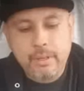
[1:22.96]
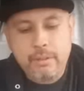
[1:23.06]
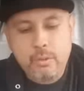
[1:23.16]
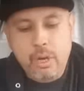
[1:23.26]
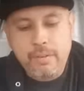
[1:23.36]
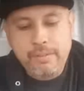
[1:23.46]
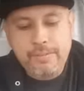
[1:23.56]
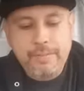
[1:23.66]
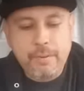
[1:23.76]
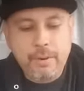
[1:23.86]
12 and
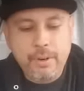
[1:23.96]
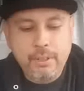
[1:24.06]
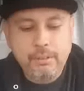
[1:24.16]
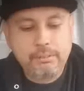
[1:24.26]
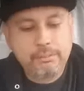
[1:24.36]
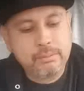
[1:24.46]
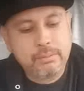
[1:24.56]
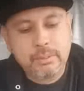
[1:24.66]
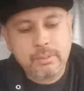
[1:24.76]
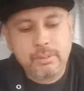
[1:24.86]
4
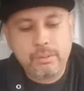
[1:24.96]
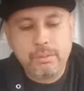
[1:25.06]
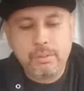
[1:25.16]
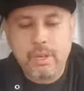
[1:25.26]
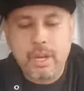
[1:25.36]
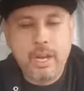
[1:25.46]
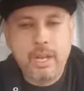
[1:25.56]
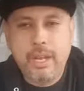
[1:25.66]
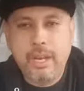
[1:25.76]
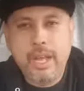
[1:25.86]

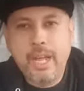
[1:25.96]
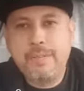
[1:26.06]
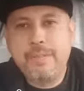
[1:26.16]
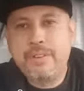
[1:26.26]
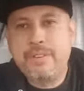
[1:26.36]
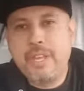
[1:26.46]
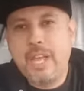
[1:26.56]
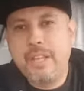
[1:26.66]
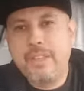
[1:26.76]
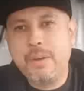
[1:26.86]
a lot of us
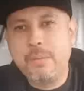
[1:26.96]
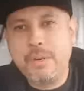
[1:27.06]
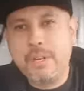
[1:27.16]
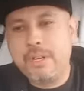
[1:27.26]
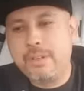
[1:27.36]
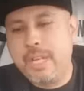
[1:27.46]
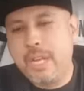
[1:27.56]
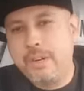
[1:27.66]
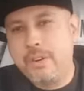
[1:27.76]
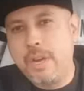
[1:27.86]
thought they were going
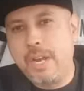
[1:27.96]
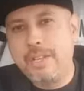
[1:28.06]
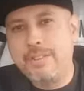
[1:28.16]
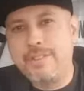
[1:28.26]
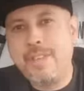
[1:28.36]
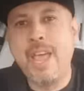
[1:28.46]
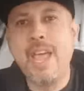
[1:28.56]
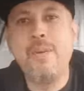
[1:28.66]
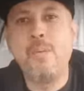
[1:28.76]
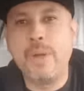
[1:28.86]
they'd go at least
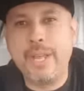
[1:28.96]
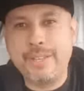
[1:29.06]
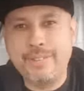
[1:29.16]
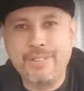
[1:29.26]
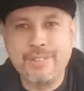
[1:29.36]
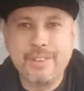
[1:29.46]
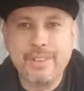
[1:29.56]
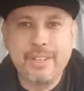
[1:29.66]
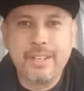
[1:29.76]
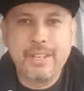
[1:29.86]
10 wins
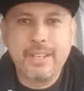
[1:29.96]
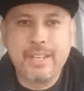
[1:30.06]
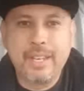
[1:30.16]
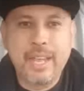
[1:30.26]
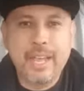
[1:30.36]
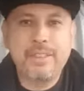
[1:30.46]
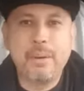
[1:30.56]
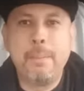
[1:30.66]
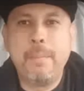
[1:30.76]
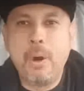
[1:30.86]
at
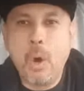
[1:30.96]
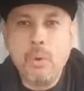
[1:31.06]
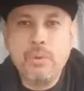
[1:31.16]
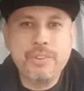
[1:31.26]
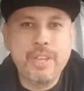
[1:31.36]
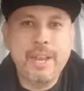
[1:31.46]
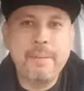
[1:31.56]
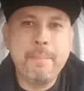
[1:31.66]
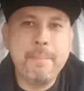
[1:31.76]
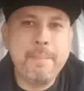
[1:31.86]
the most
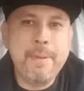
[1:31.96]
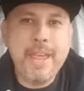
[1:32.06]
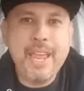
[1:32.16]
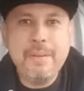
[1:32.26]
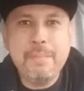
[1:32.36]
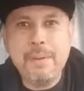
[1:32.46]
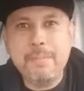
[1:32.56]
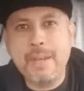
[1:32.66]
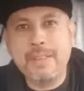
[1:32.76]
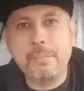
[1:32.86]
and maybe
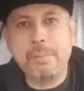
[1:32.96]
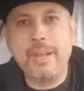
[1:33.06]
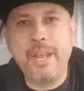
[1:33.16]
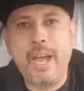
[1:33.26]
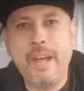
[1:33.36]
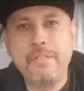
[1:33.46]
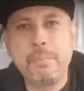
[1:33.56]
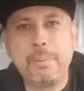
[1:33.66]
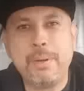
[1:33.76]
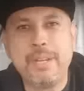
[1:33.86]
make the playoffs,
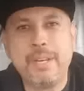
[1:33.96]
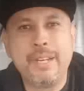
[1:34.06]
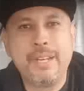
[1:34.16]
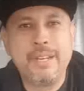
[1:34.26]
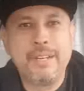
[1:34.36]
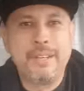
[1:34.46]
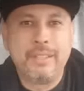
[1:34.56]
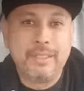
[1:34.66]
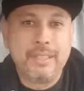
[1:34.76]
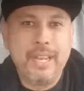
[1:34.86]
but
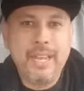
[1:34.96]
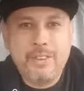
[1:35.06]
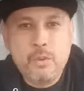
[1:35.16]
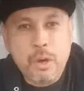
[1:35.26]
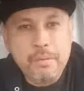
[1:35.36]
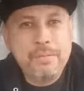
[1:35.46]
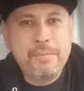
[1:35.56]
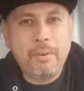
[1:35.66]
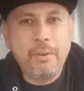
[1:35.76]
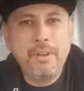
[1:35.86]
hey, 12 and
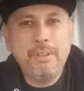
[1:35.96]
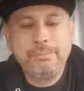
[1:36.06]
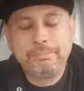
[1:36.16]
4